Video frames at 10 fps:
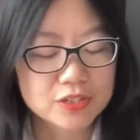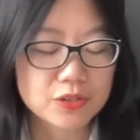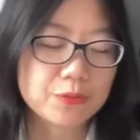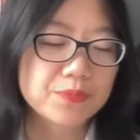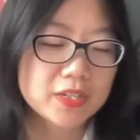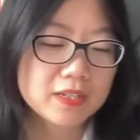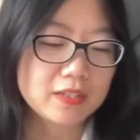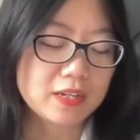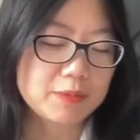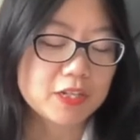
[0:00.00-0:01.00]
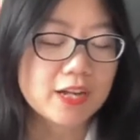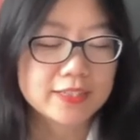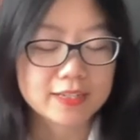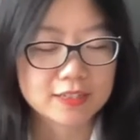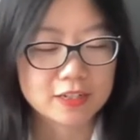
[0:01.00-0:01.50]
So, um, the
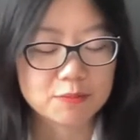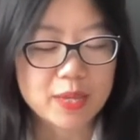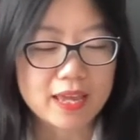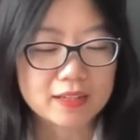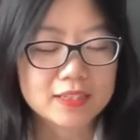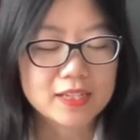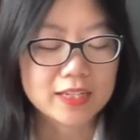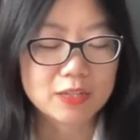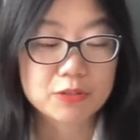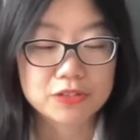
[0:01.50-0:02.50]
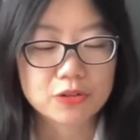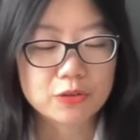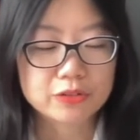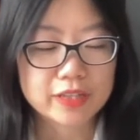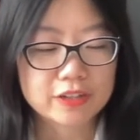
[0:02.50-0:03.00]
context here being he was
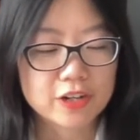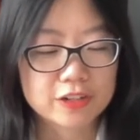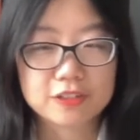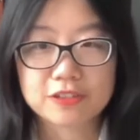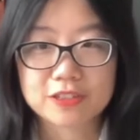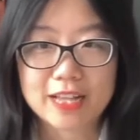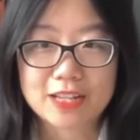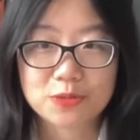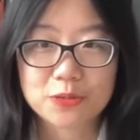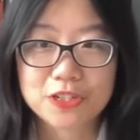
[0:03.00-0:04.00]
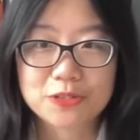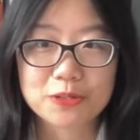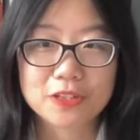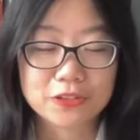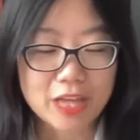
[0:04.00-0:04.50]
told that the cardinal's last words
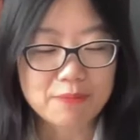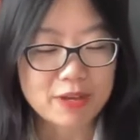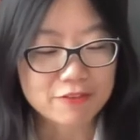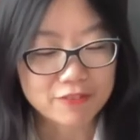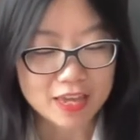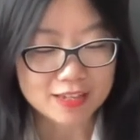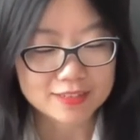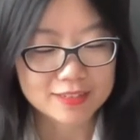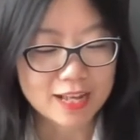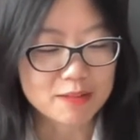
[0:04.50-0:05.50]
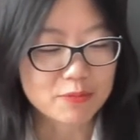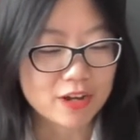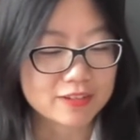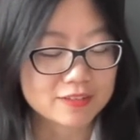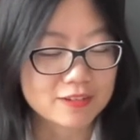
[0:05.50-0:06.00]
were, Look at my face, I am
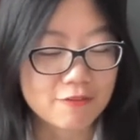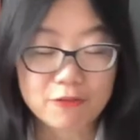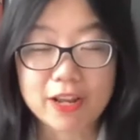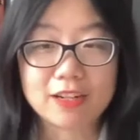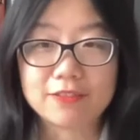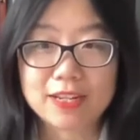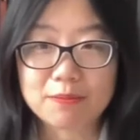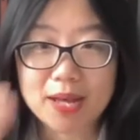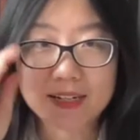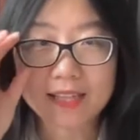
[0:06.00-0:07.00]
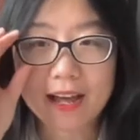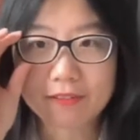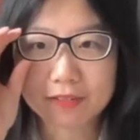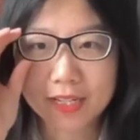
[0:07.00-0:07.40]
not afraid of any man alive.